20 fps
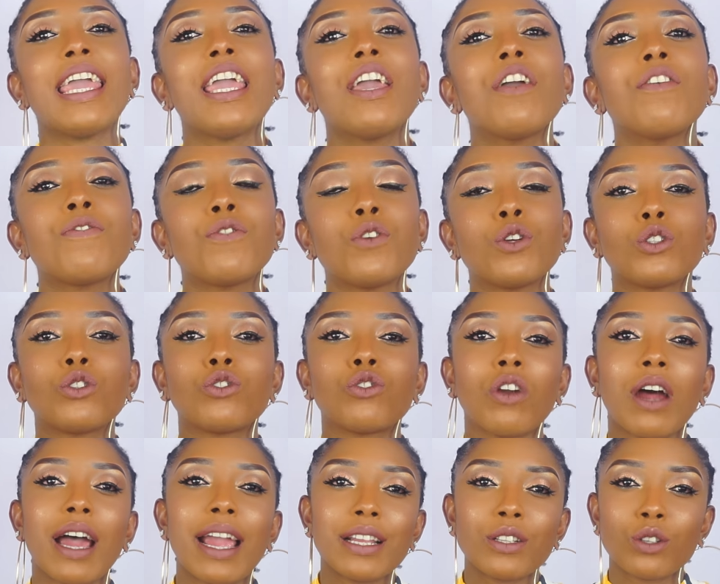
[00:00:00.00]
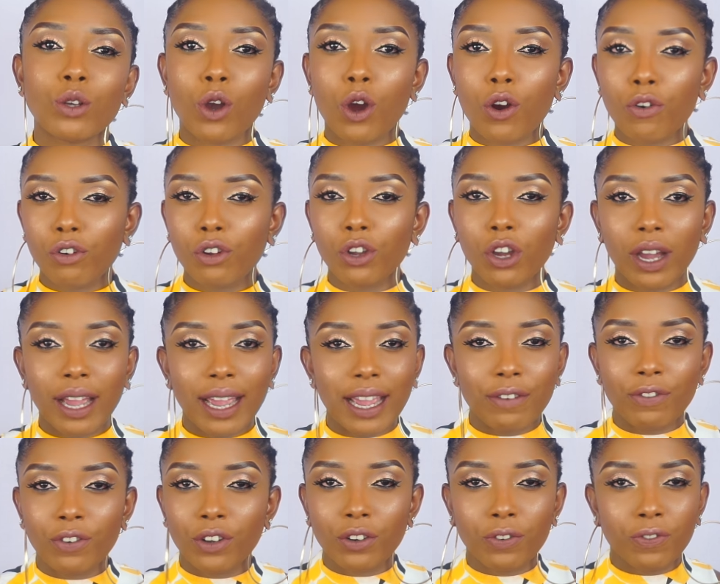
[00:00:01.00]
If you try to cornrow your
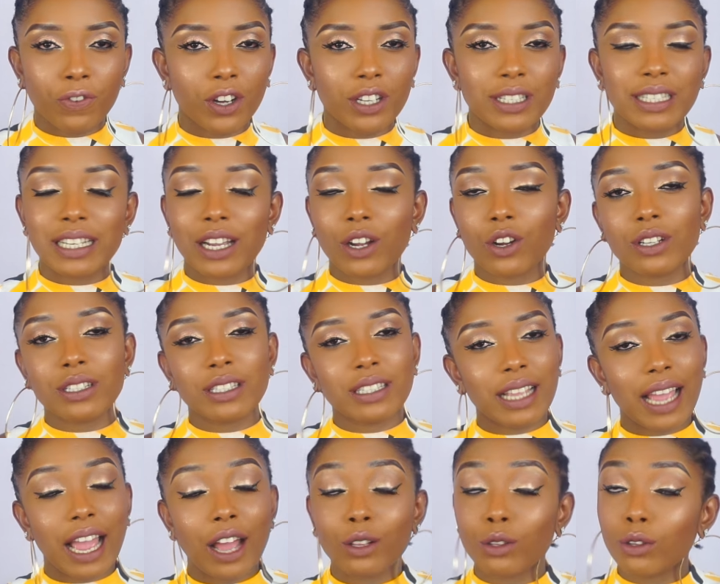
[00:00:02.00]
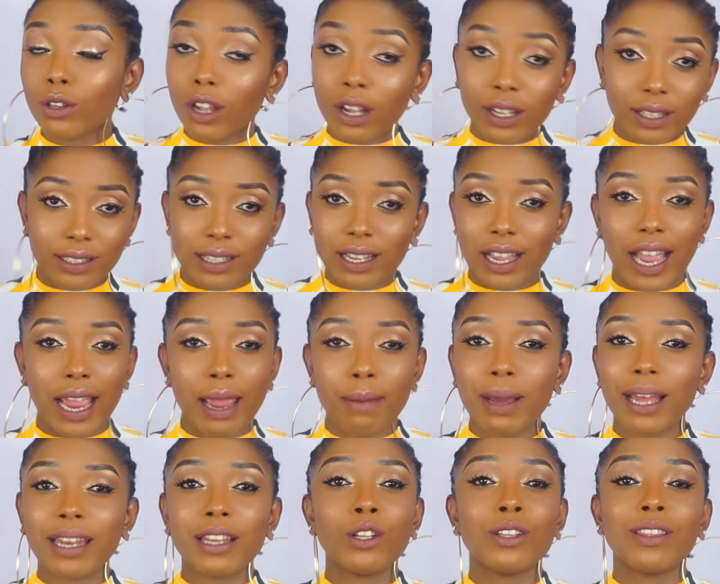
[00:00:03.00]
hair for the first, second, third
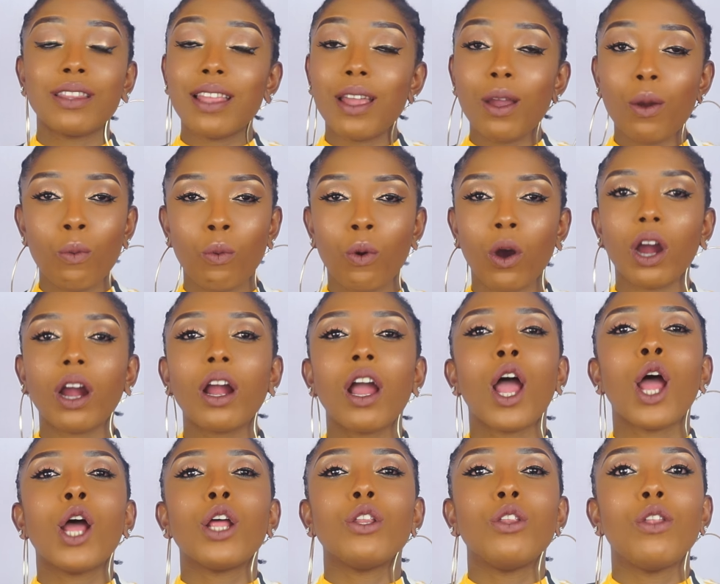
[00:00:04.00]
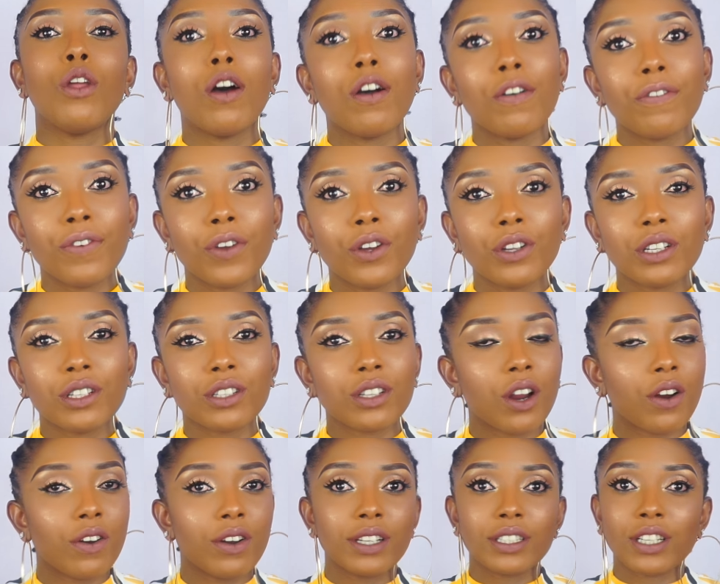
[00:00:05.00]
time and it didn't work, don't feel
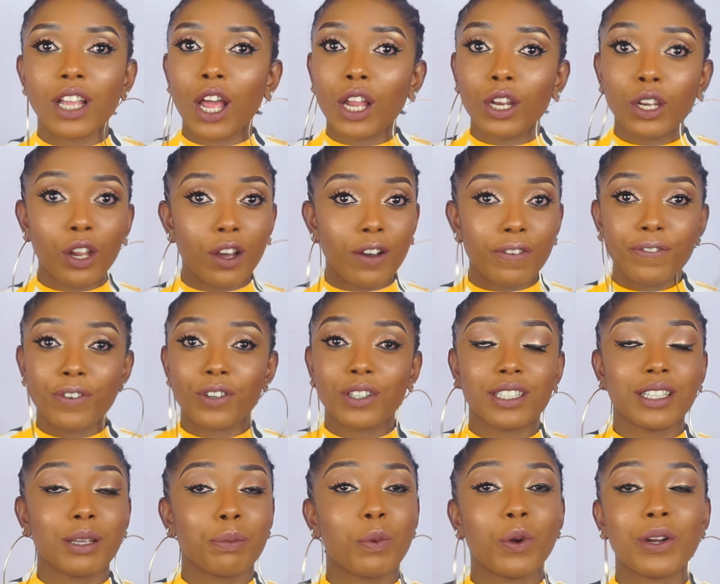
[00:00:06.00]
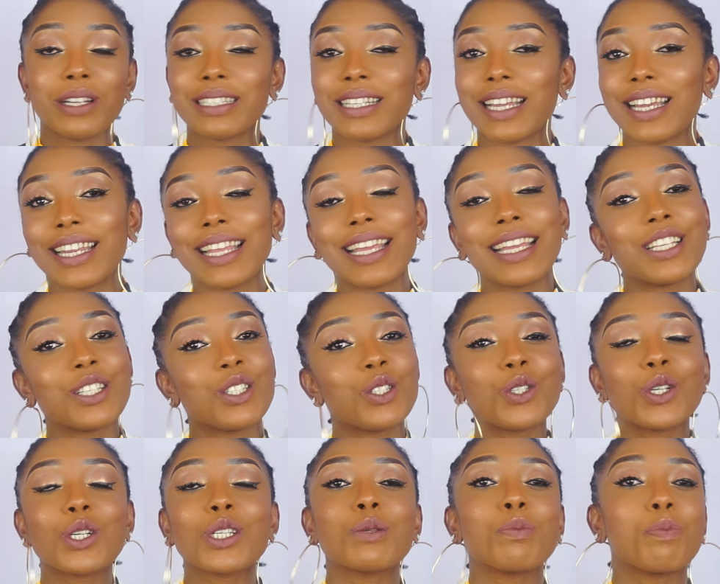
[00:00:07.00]
discouraged, don't feel disappointed.
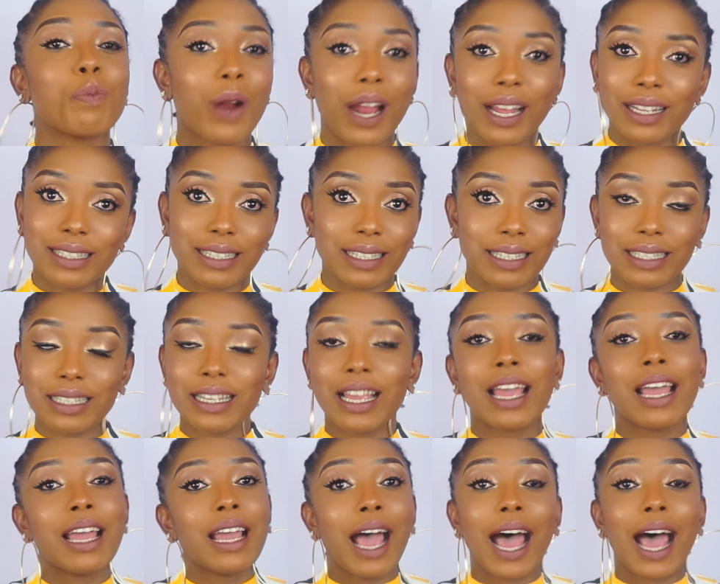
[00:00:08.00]
It's just practice.